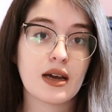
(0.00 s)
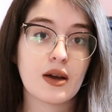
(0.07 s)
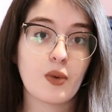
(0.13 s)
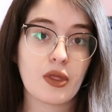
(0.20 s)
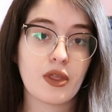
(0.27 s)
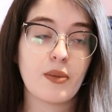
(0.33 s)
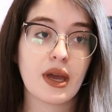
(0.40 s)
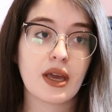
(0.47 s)

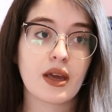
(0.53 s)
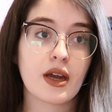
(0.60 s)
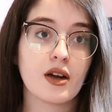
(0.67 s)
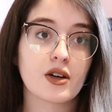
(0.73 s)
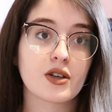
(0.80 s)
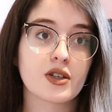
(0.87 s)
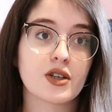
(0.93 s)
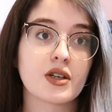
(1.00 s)
with the main
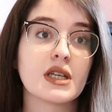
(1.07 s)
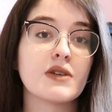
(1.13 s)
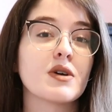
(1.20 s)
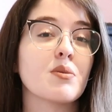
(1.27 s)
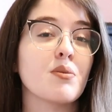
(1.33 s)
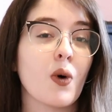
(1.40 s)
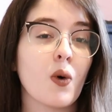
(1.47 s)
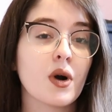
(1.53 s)
character
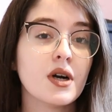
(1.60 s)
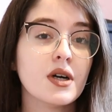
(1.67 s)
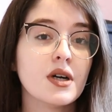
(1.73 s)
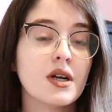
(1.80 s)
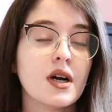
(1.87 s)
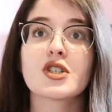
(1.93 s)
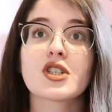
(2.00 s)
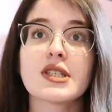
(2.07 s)
even more.
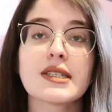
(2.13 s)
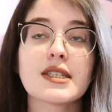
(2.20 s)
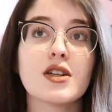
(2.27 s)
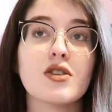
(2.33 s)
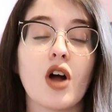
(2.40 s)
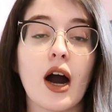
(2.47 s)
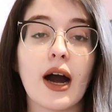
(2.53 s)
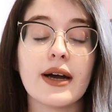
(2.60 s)
So it's just a
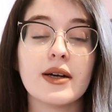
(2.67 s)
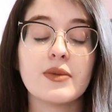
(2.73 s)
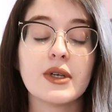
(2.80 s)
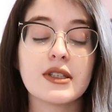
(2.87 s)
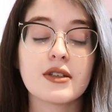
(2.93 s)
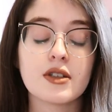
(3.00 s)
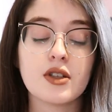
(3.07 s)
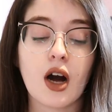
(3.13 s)
lot.
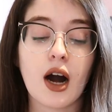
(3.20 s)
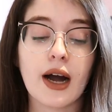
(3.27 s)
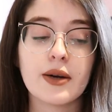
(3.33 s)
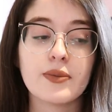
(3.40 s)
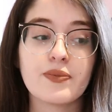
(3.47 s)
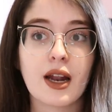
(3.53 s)
It's a lot.